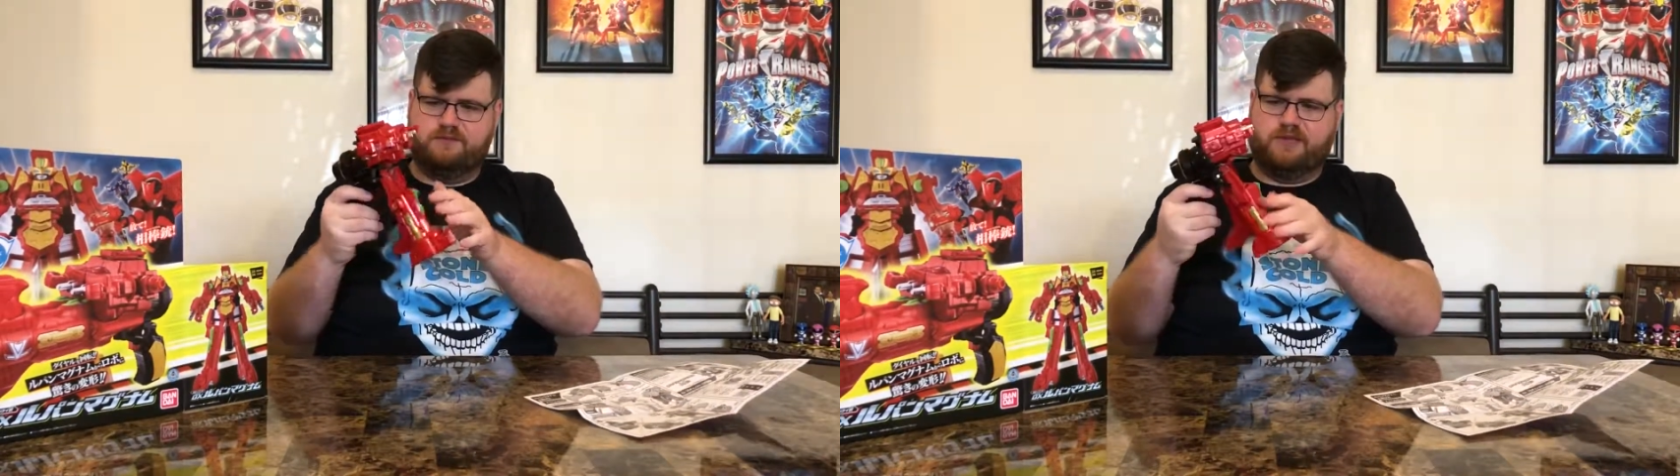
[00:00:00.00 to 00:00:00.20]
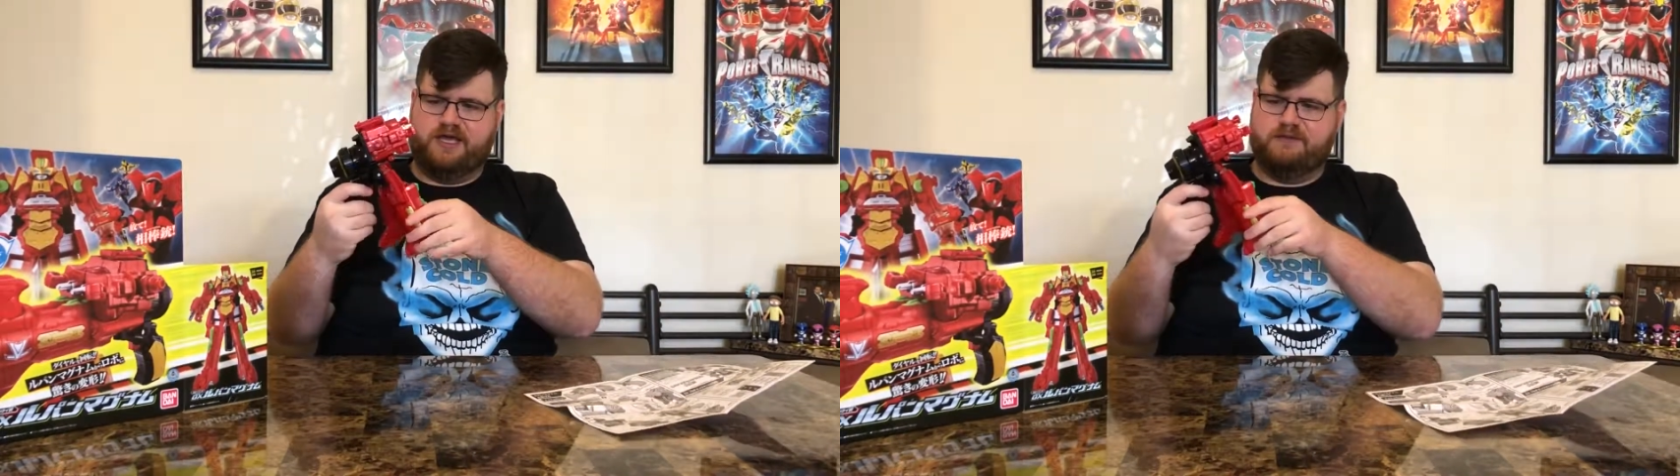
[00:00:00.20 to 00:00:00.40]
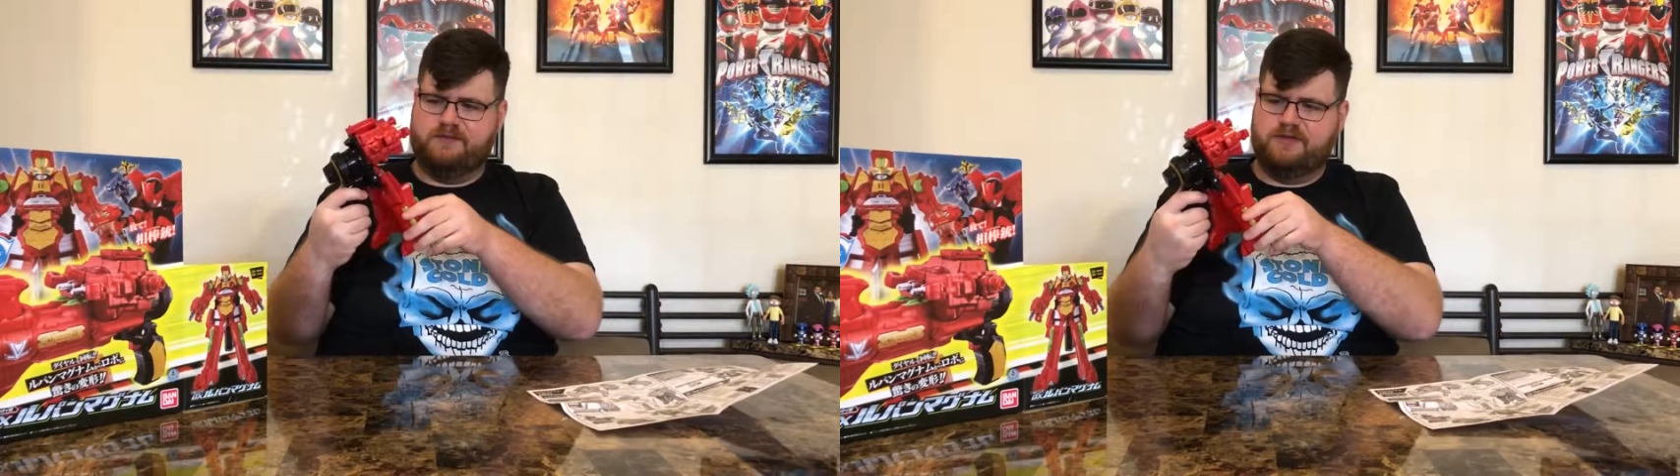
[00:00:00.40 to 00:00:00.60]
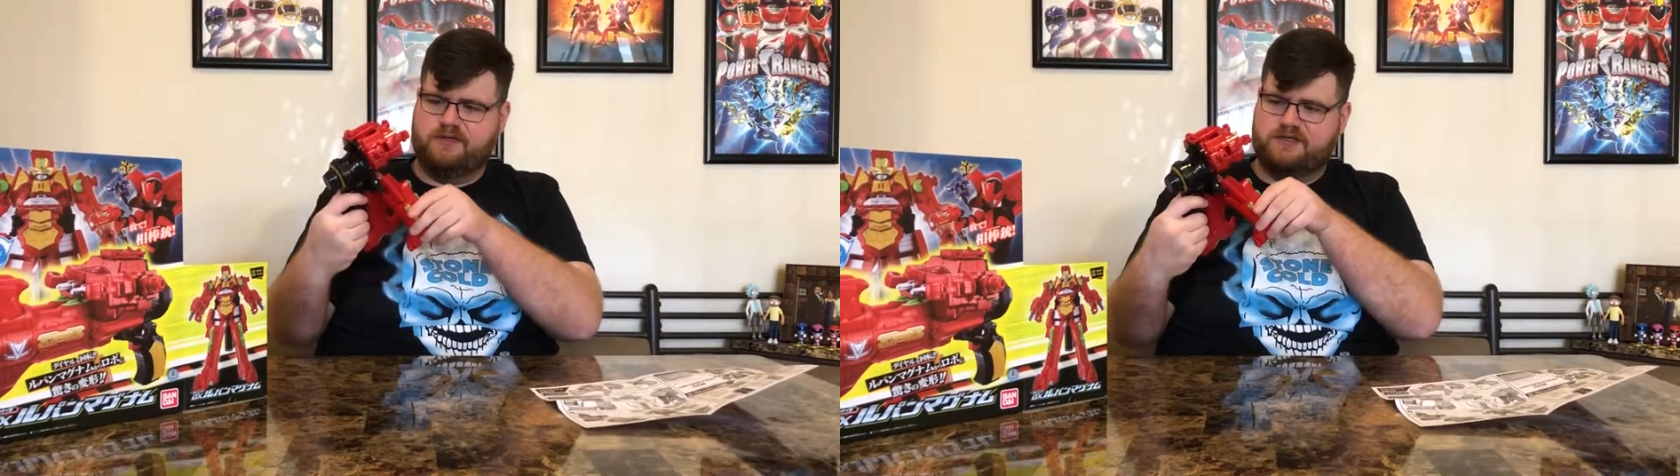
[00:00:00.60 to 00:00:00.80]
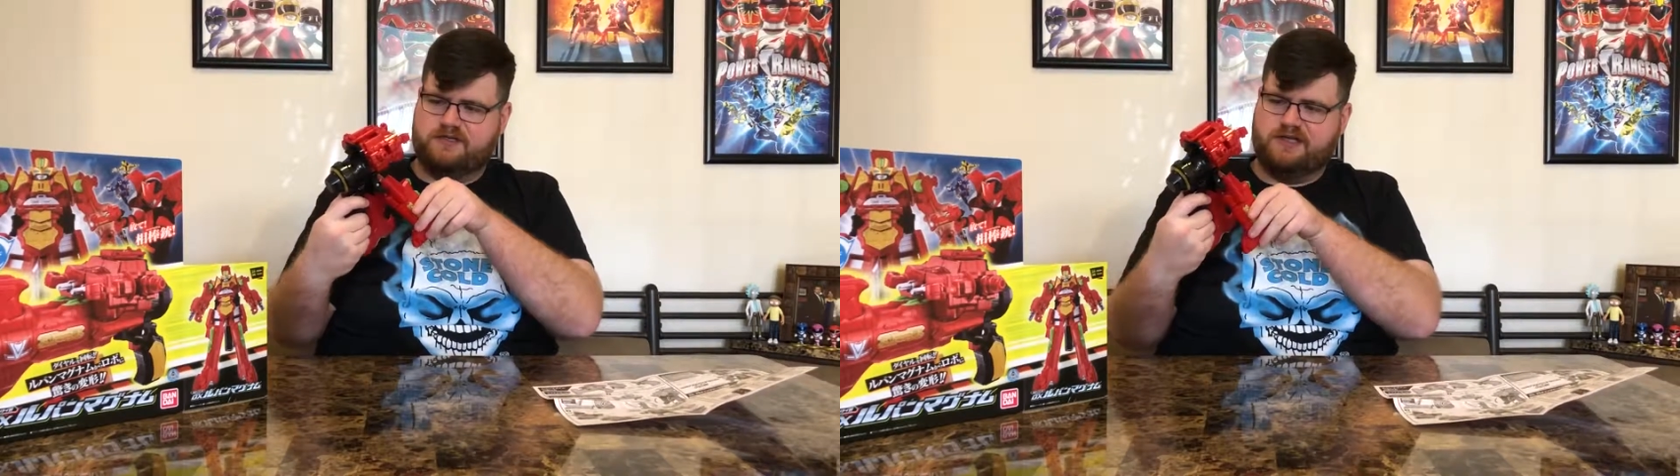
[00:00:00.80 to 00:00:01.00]
Bam.
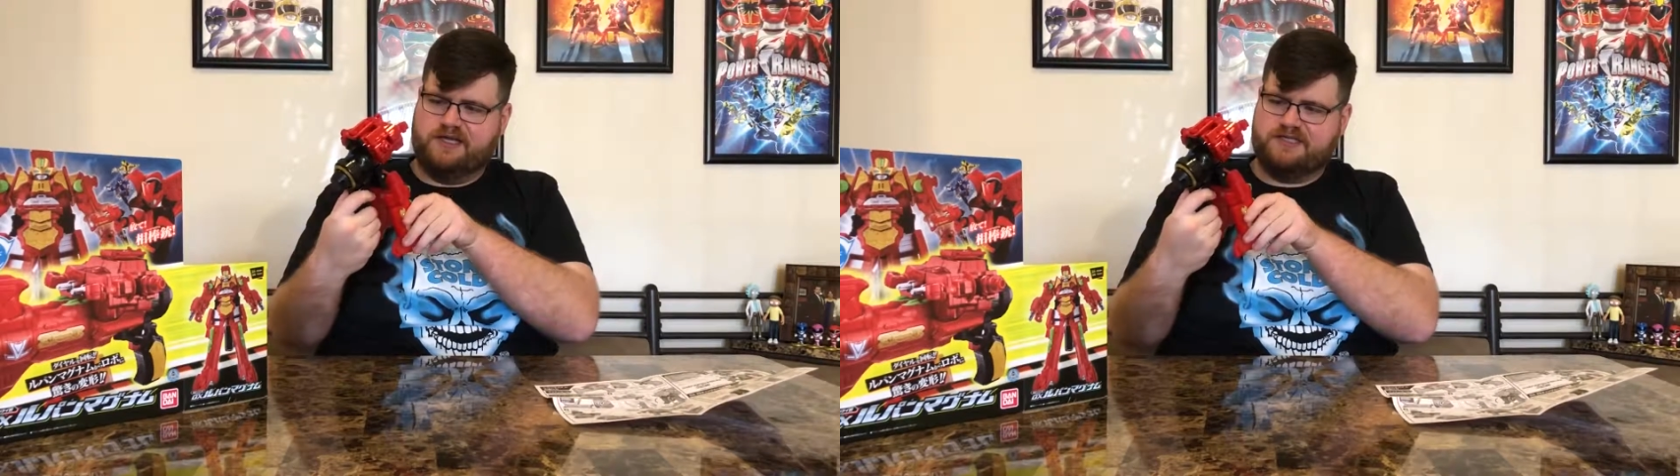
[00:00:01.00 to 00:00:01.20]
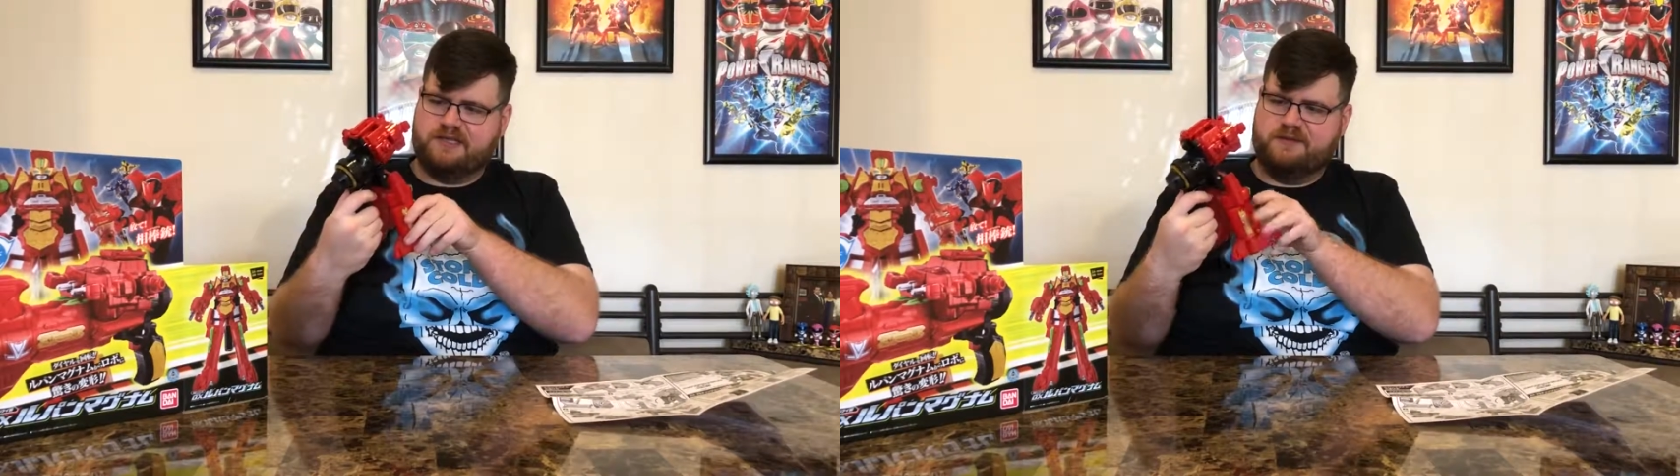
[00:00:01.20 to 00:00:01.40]
So the legs